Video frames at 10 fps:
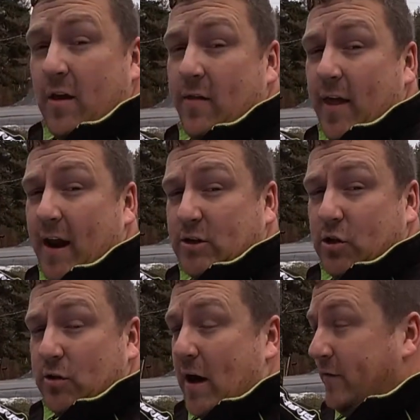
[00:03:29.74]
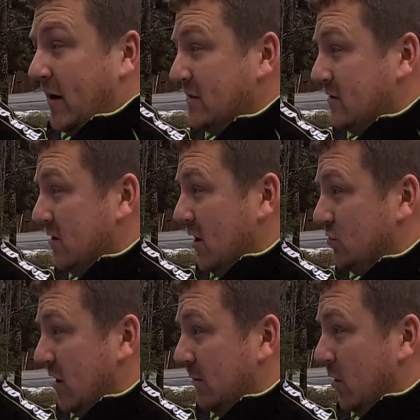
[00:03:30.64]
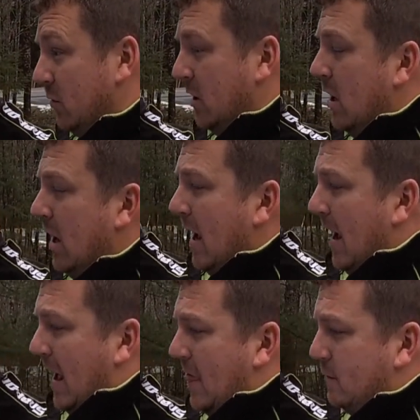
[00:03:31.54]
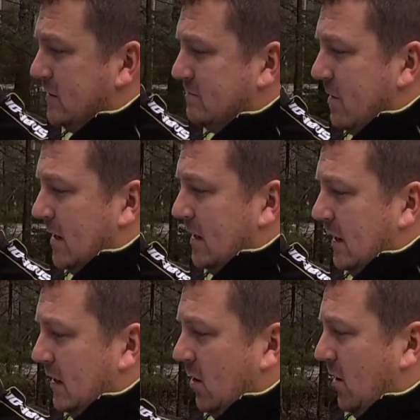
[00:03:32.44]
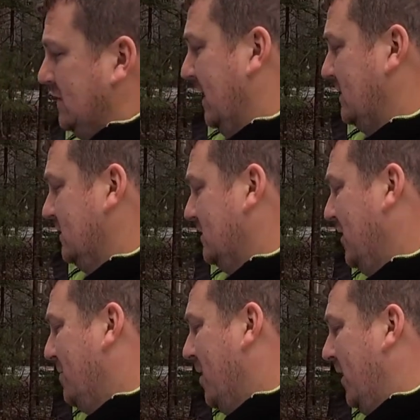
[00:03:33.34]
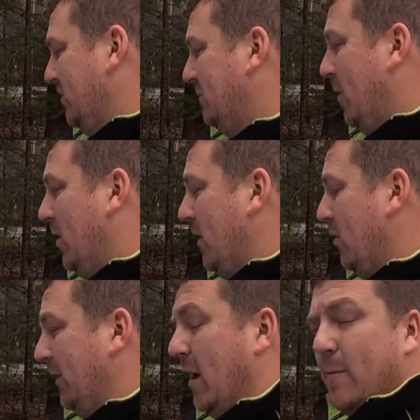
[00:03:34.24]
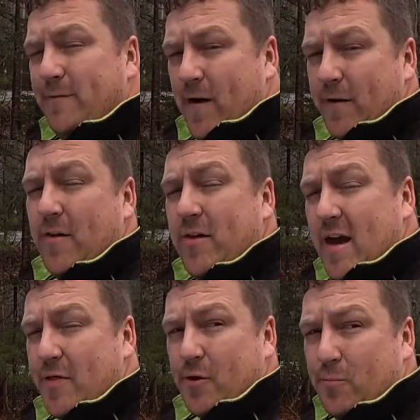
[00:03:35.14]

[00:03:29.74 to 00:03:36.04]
That actually looked half nice. Dodge Ram lowered. There was money in RSXs, so I bought it just to part it out to help fund the other